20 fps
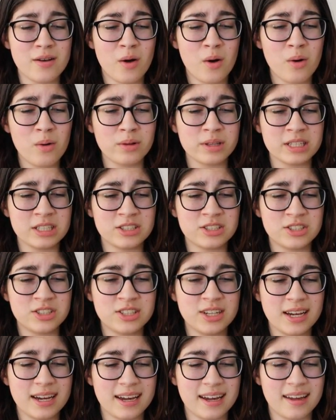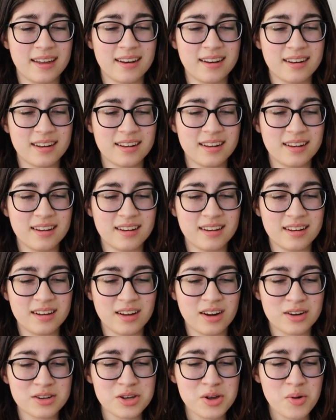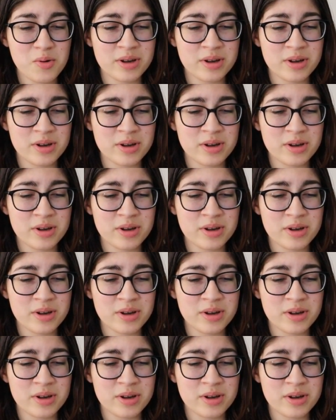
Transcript: Holy shit. Are you